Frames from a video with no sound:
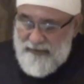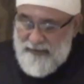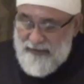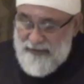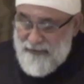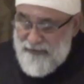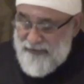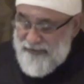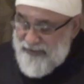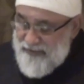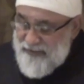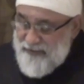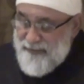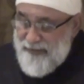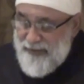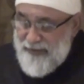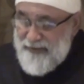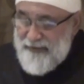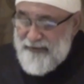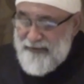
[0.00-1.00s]
and he was
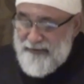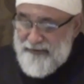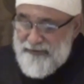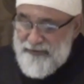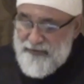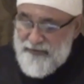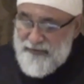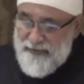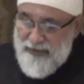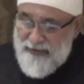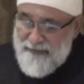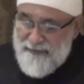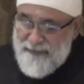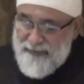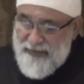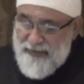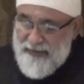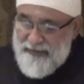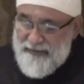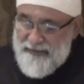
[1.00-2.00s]
explaining to them
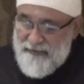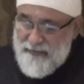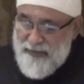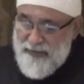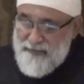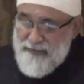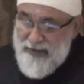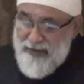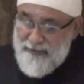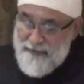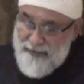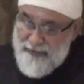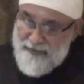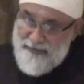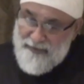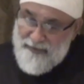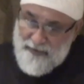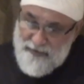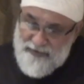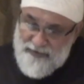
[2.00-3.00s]
that when my
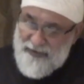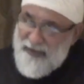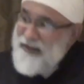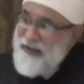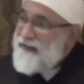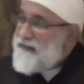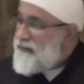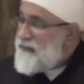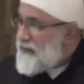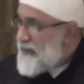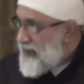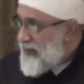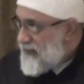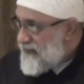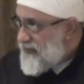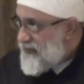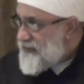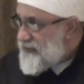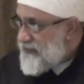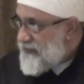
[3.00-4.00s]
brother Hussein, my
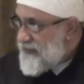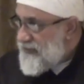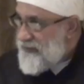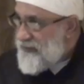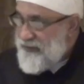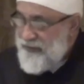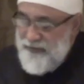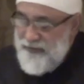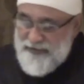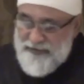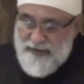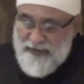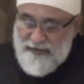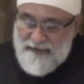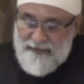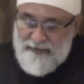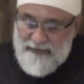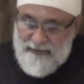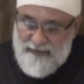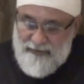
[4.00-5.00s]
foster brother
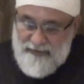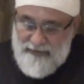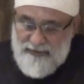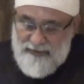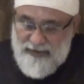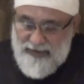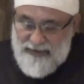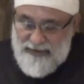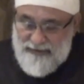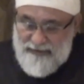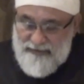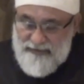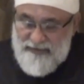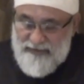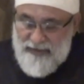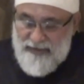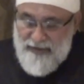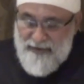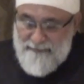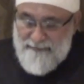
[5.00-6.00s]
Hussein alayhi
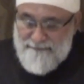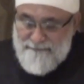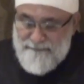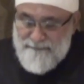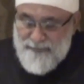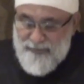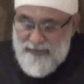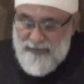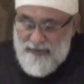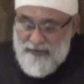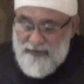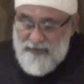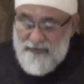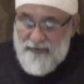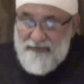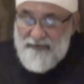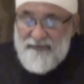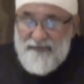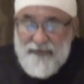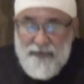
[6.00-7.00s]
salam,
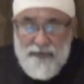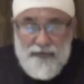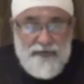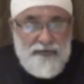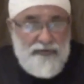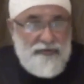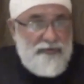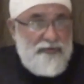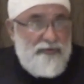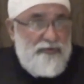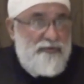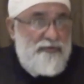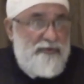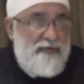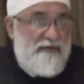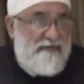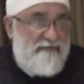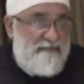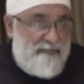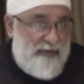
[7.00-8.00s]
refused to
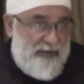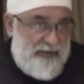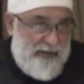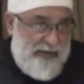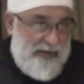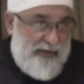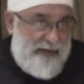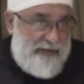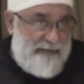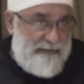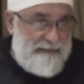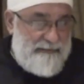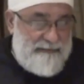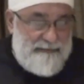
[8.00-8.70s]
give bay'ah